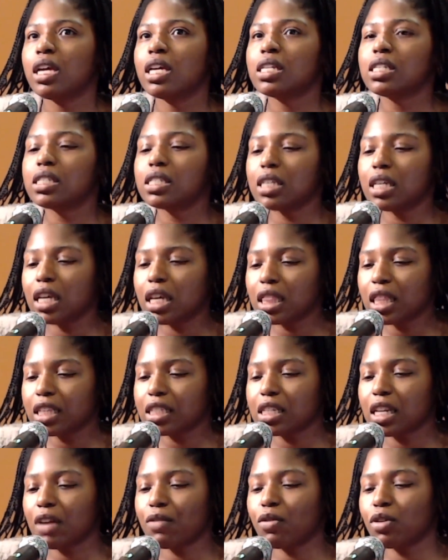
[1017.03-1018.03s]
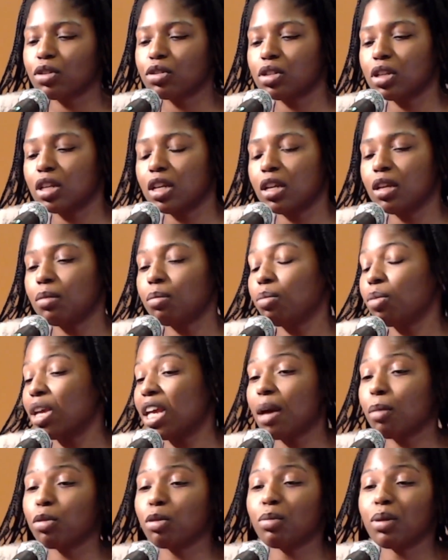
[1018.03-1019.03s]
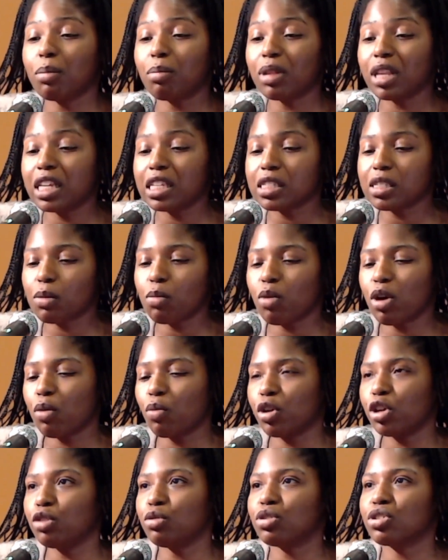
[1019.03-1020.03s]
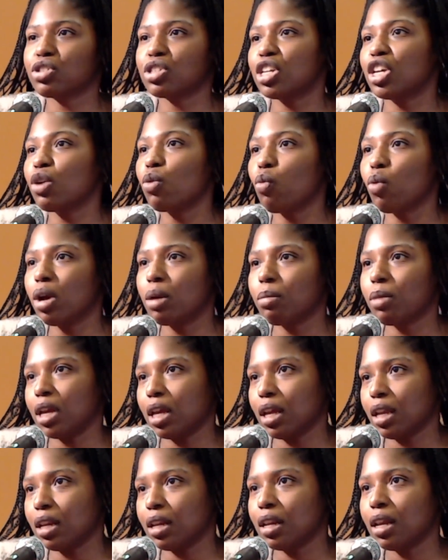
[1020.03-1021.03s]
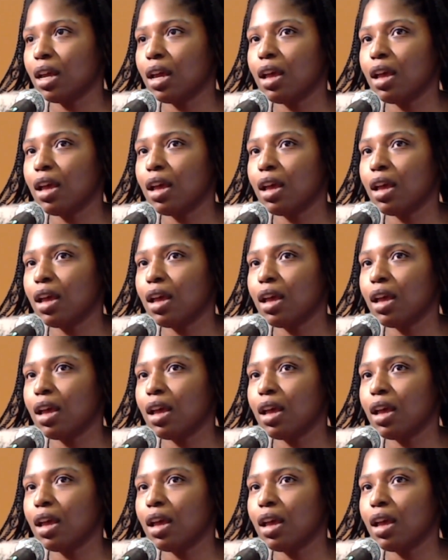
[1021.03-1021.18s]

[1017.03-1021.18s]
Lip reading: seeing this diversity, being able to be placed somewhere where you're seeing women